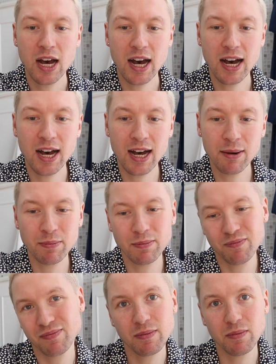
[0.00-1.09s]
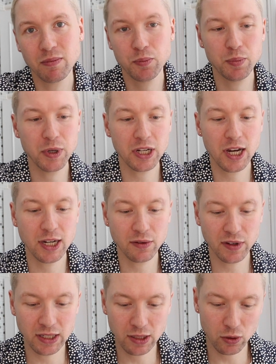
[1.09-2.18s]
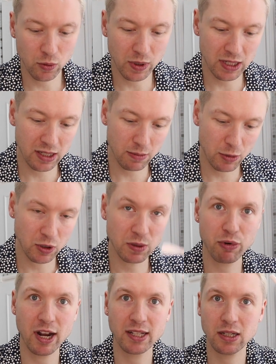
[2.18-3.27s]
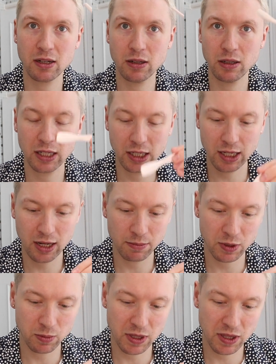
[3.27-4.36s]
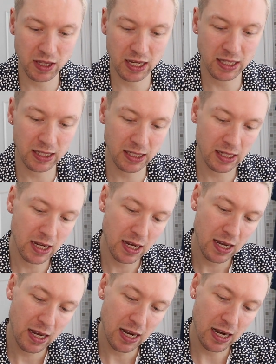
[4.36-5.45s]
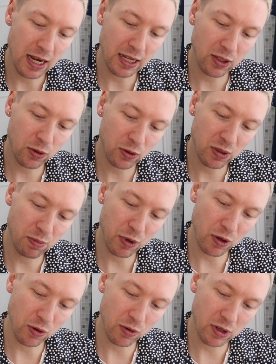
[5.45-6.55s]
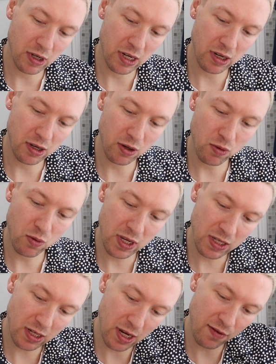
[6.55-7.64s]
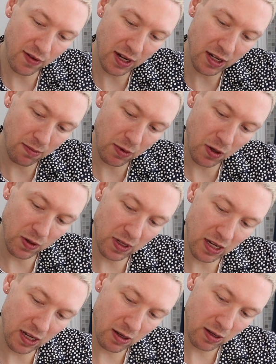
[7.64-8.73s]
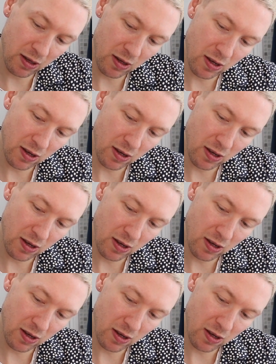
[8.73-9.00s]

but kind of isn't always the most practical, and it comes with this little spoon, and I always kind of end up using,